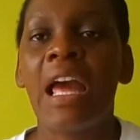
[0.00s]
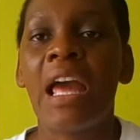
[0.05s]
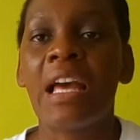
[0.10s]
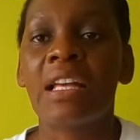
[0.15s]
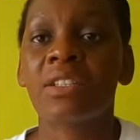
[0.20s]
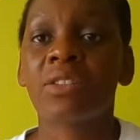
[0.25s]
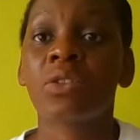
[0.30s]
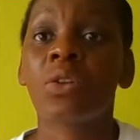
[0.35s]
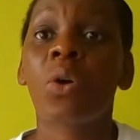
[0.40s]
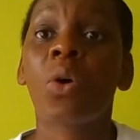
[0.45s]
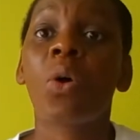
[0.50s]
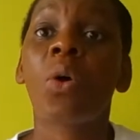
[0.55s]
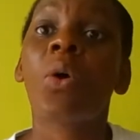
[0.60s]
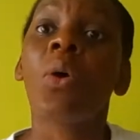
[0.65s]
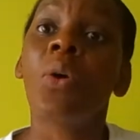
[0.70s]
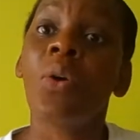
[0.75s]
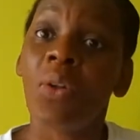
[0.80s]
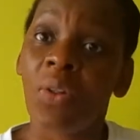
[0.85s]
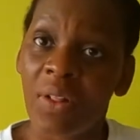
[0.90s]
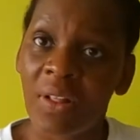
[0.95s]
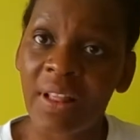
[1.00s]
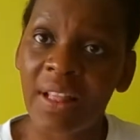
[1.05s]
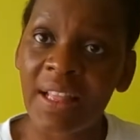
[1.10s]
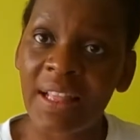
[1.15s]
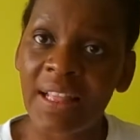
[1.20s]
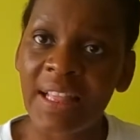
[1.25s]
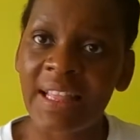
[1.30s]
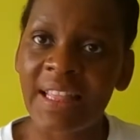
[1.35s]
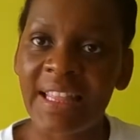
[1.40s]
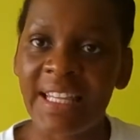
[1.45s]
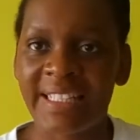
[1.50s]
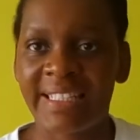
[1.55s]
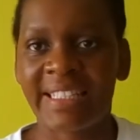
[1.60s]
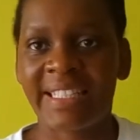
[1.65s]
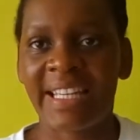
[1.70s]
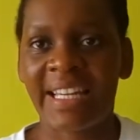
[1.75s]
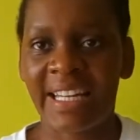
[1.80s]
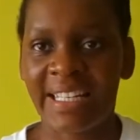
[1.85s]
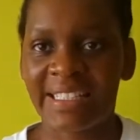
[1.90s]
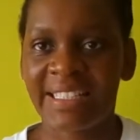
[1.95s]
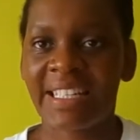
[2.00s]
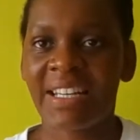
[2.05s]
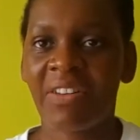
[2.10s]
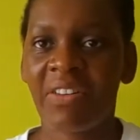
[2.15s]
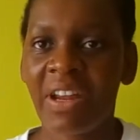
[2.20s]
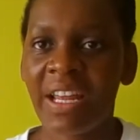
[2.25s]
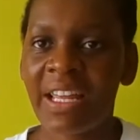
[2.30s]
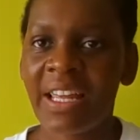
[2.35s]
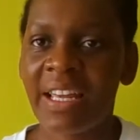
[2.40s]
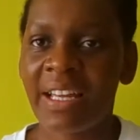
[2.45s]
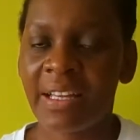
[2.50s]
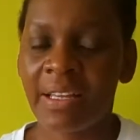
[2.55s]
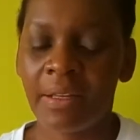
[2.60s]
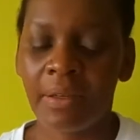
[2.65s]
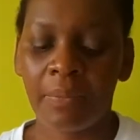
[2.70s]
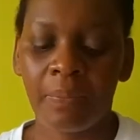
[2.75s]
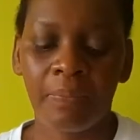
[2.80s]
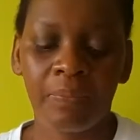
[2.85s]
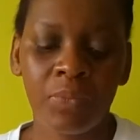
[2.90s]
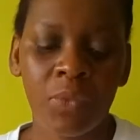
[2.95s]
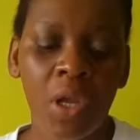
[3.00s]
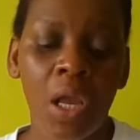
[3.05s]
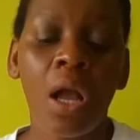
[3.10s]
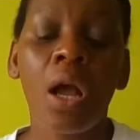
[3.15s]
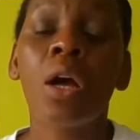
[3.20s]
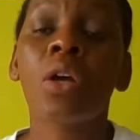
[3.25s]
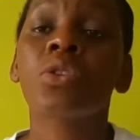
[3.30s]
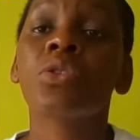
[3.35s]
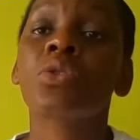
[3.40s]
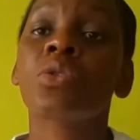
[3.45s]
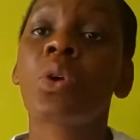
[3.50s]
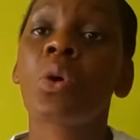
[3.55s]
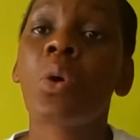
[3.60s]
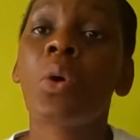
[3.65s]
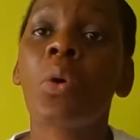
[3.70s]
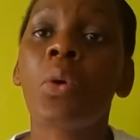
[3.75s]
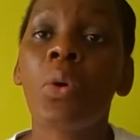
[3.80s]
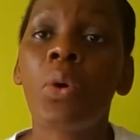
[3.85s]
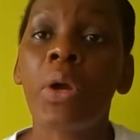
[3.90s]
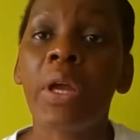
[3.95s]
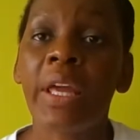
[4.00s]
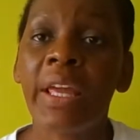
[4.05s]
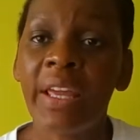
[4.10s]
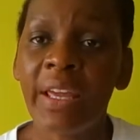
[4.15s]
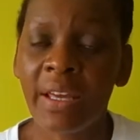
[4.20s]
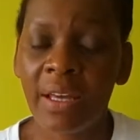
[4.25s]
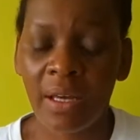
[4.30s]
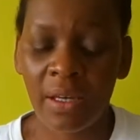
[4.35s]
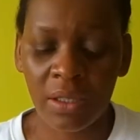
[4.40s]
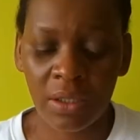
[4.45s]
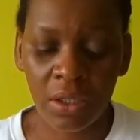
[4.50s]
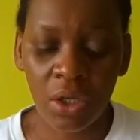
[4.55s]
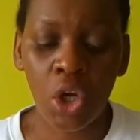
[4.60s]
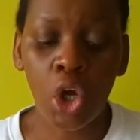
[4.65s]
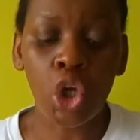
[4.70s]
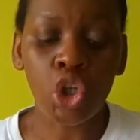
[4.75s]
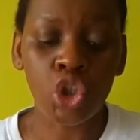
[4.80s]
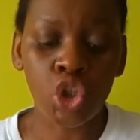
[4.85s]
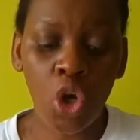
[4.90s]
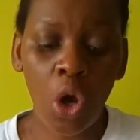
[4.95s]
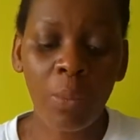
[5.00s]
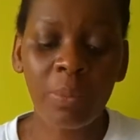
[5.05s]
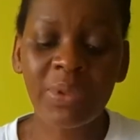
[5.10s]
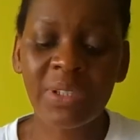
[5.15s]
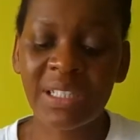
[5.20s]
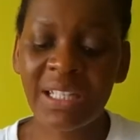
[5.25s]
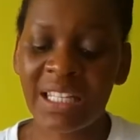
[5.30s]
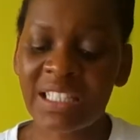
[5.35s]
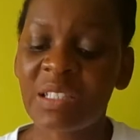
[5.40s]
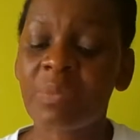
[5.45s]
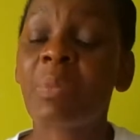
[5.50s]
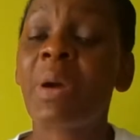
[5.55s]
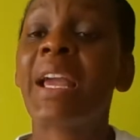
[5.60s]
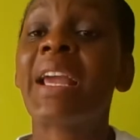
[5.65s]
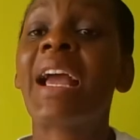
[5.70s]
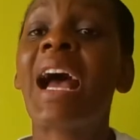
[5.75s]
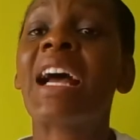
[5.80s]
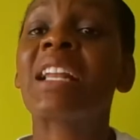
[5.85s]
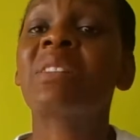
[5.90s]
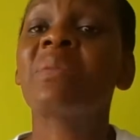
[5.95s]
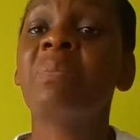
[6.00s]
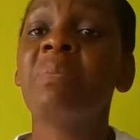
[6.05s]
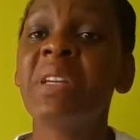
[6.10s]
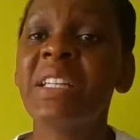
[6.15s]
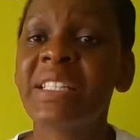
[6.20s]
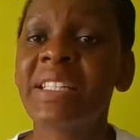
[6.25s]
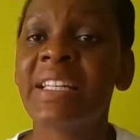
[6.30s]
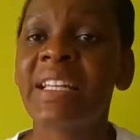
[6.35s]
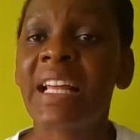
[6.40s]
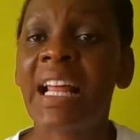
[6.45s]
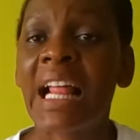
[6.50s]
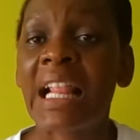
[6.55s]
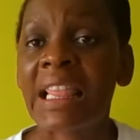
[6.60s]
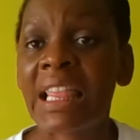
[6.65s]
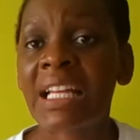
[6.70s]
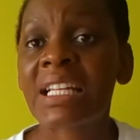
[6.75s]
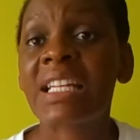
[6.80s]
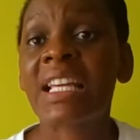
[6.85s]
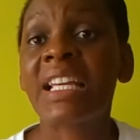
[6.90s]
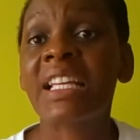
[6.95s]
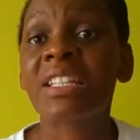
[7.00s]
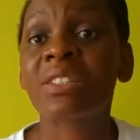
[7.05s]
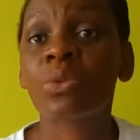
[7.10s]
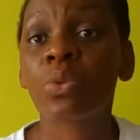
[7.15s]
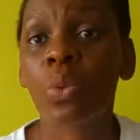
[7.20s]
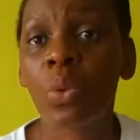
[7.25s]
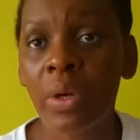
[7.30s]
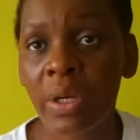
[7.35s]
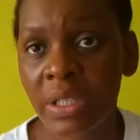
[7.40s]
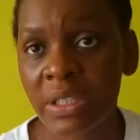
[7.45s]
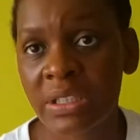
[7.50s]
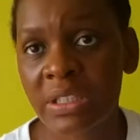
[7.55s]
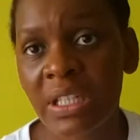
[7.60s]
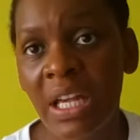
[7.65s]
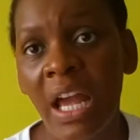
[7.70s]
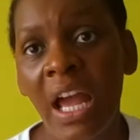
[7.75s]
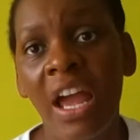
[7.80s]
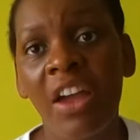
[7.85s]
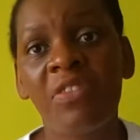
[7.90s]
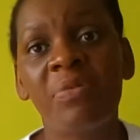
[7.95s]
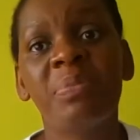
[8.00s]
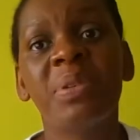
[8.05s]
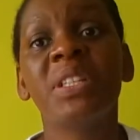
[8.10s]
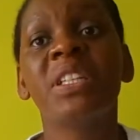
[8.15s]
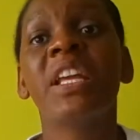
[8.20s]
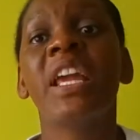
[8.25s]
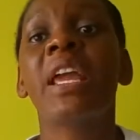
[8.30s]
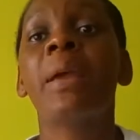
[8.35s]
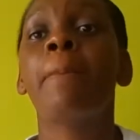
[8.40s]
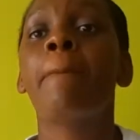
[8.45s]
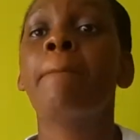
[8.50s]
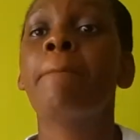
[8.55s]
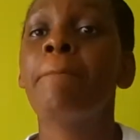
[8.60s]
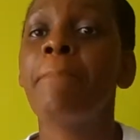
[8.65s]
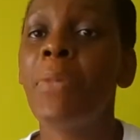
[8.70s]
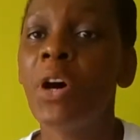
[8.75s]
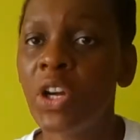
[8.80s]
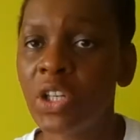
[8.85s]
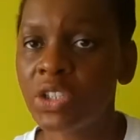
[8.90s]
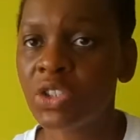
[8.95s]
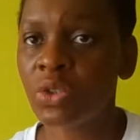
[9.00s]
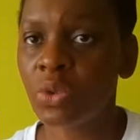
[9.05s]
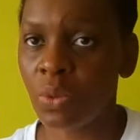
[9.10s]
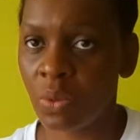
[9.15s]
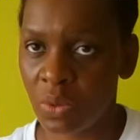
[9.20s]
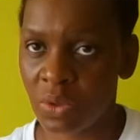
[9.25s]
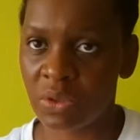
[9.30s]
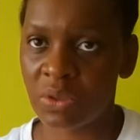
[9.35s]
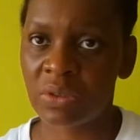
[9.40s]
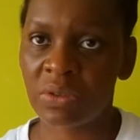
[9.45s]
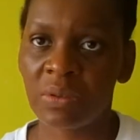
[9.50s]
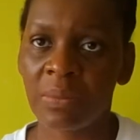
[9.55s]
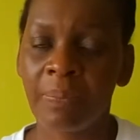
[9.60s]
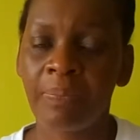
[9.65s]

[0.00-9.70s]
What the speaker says: So let's get cracking. So here, Job starts by admitting that his words have been impetuous.